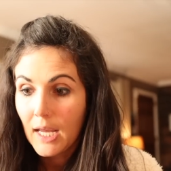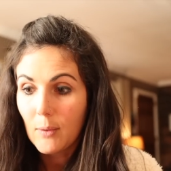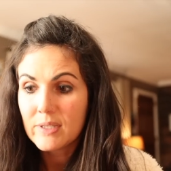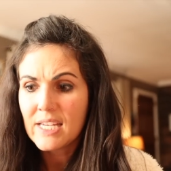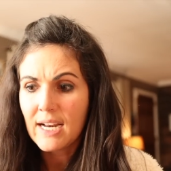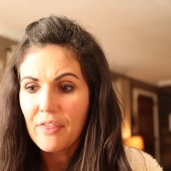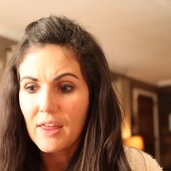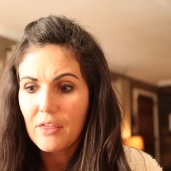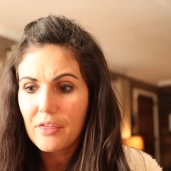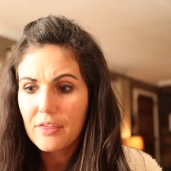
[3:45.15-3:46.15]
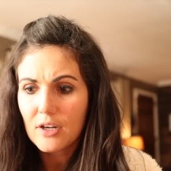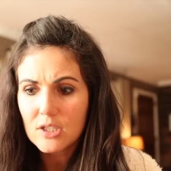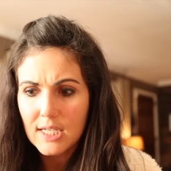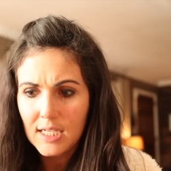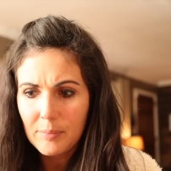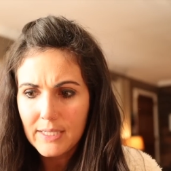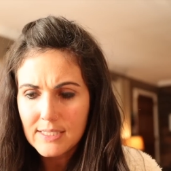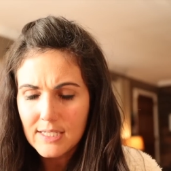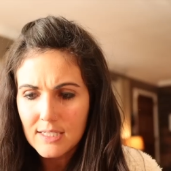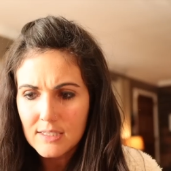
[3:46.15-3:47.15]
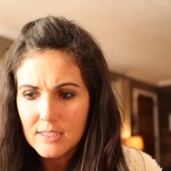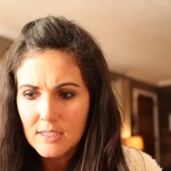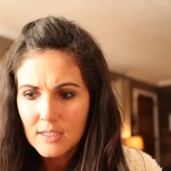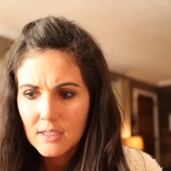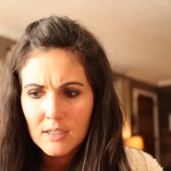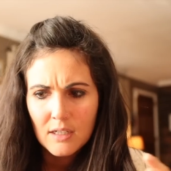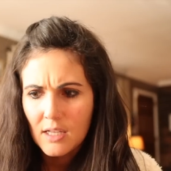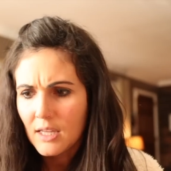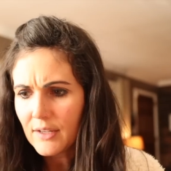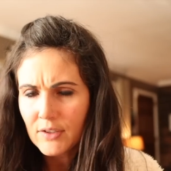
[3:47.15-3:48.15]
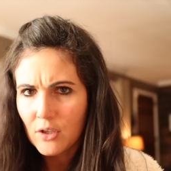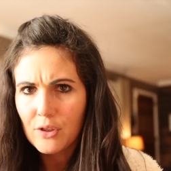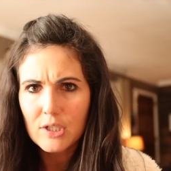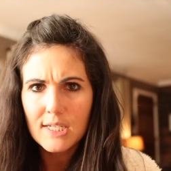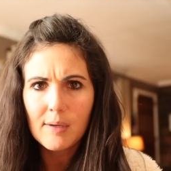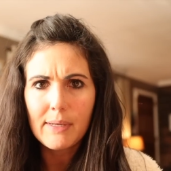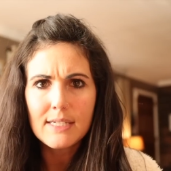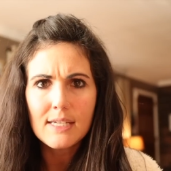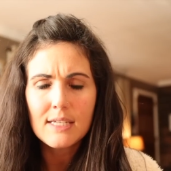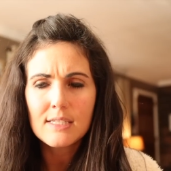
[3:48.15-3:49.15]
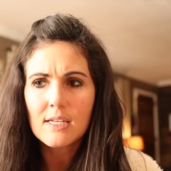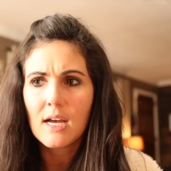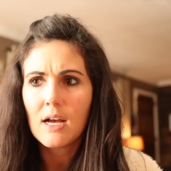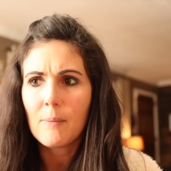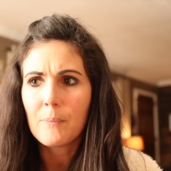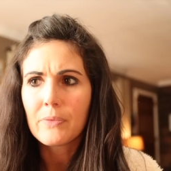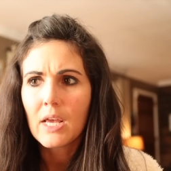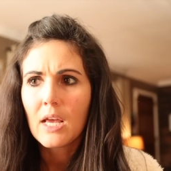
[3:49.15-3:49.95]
It was in, I think, 13 pieces, 11 or 13 pieces. And